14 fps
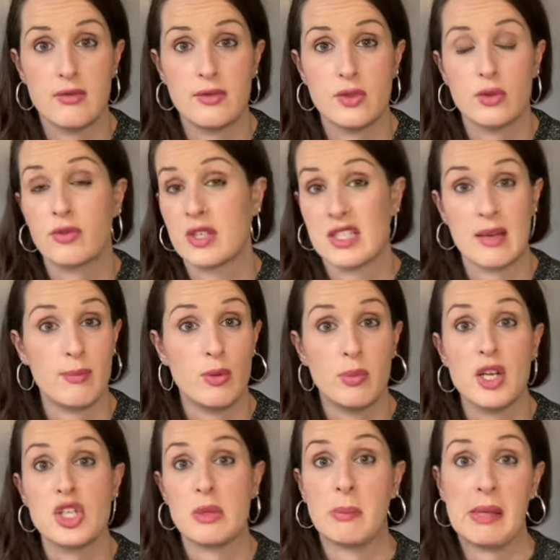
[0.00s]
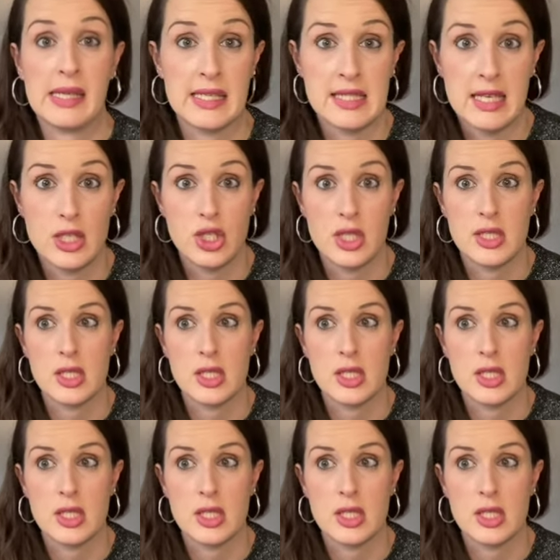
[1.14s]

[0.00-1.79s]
so for example, Blushing Pink Stitches,